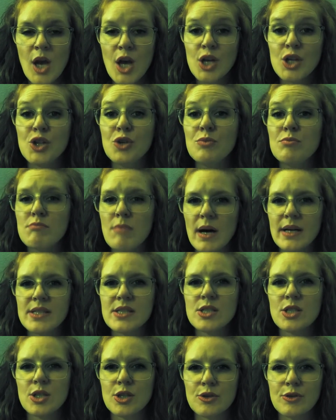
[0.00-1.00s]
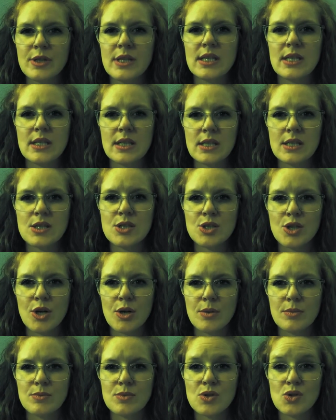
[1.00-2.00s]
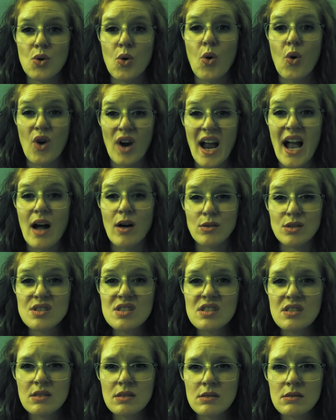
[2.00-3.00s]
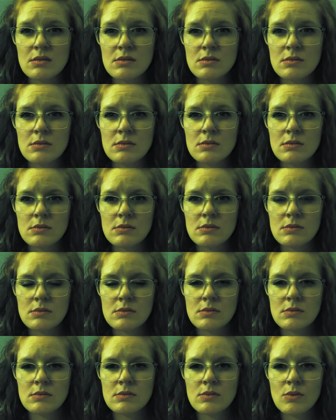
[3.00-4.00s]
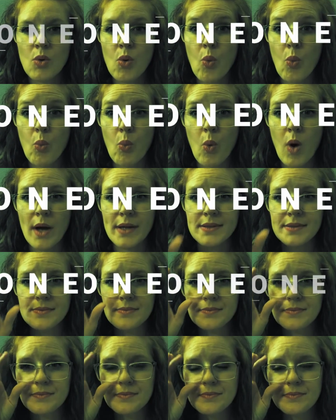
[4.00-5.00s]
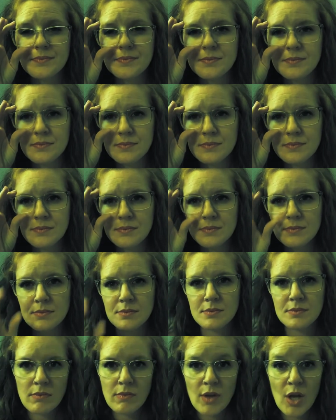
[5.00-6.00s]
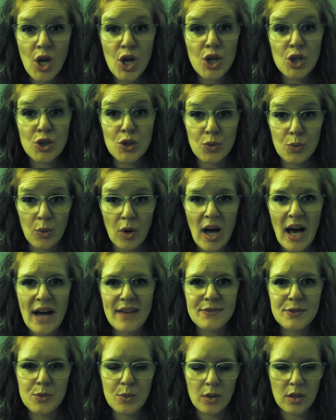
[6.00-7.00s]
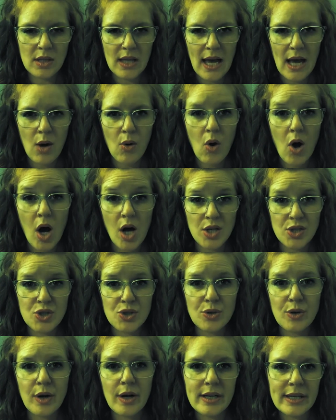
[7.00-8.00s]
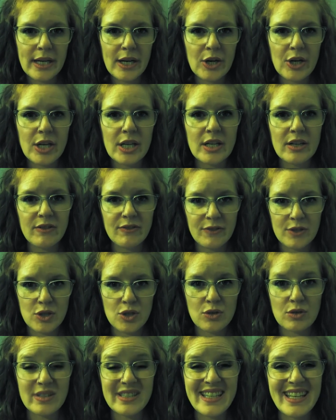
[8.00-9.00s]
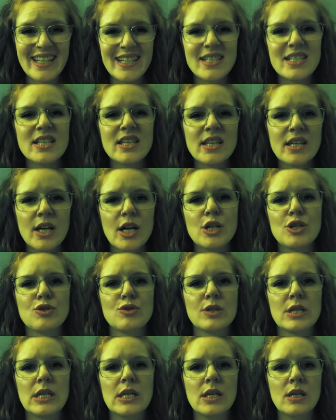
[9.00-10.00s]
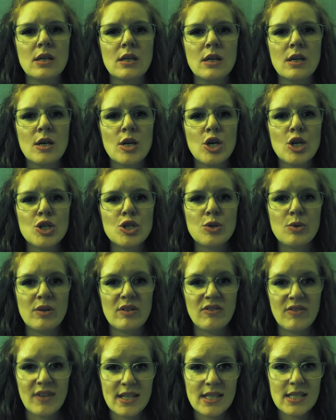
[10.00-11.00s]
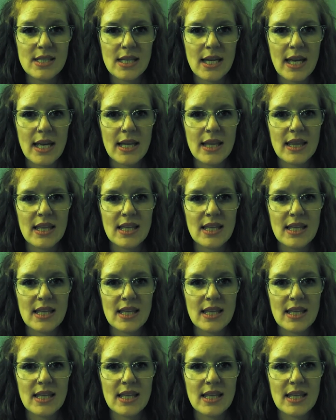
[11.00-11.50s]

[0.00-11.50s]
you must agree to these terms or else. 1. You will have to allow Austro-Hungarian officials into the country to investigate the